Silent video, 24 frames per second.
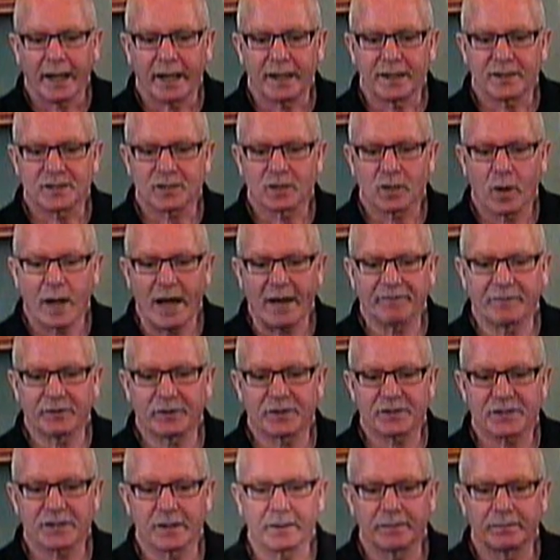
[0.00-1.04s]
And so
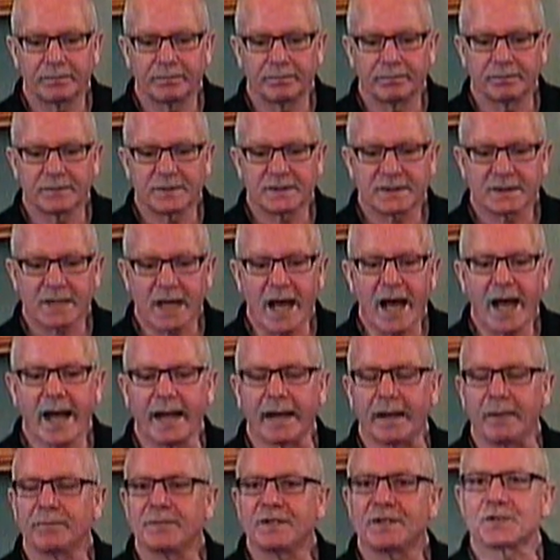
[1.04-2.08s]
after some
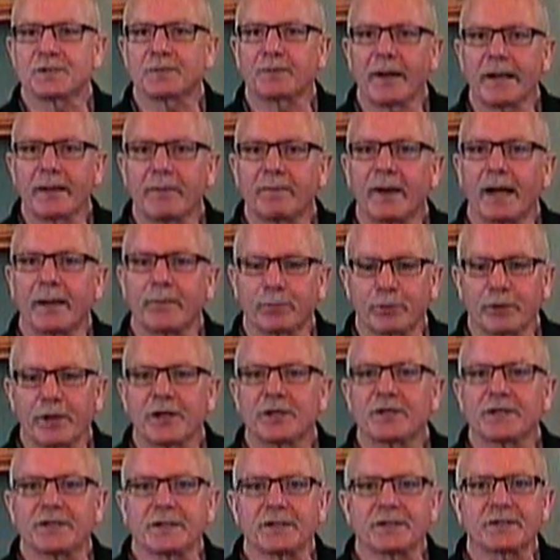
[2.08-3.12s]
time, despite my
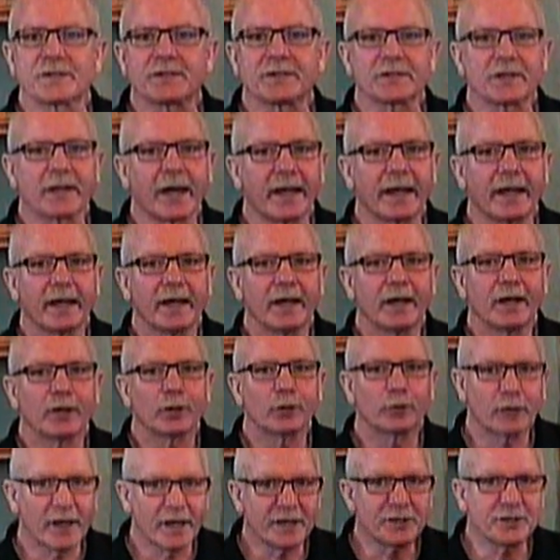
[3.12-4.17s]
prejudices, I
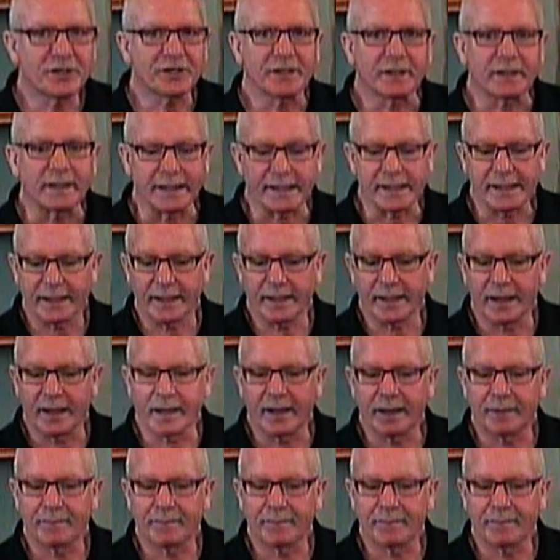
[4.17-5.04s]
grudgingly